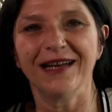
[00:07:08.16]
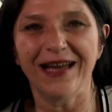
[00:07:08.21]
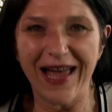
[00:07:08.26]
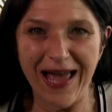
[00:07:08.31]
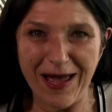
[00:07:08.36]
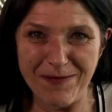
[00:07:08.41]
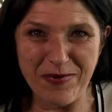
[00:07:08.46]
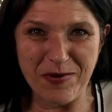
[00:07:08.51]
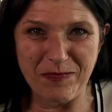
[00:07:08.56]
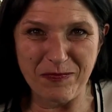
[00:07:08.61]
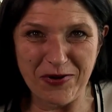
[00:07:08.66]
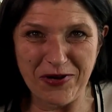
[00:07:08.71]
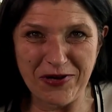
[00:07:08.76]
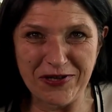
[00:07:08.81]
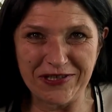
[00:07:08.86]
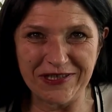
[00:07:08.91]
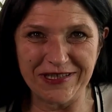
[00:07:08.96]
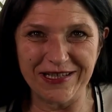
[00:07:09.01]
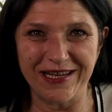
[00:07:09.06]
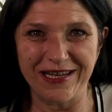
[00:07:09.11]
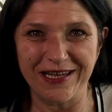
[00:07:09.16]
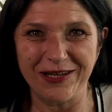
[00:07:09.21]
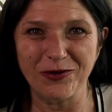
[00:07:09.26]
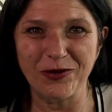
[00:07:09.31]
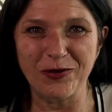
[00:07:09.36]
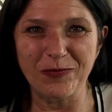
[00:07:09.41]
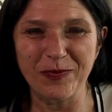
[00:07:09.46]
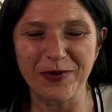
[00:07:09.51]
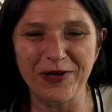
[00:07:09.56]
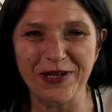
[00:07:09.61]
Happy birthday,
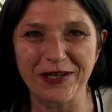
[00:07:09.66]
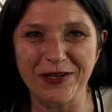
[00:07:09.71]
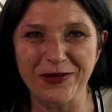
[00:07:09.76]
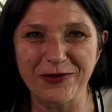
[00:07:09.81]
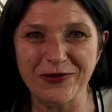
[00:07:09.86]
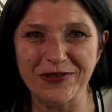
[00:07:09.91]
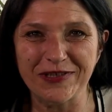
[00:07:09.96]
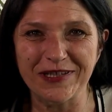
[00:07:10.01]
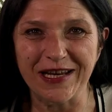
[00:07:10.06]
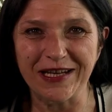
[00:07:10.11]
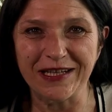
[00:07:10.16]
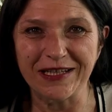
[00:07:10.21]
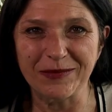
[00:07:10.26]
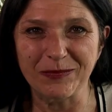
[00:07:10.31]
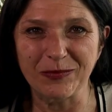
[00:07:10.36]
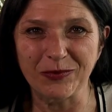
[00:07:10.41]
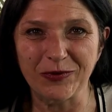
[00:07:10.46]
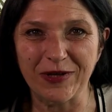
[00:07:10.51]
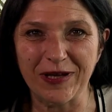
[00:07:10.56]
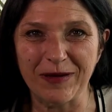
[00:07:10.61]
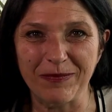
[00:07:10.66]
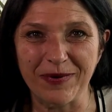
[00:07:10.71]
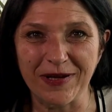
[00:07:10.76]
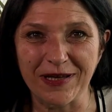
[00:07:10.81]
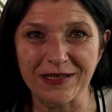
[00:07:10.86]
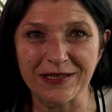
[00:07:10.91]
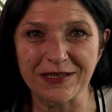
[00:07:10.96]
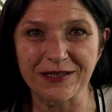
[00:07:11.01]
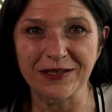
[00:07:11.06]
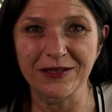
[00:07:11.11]
European Youth Center
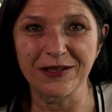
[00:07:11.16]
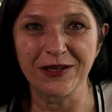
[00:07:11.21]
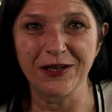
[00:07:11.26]
Budapest.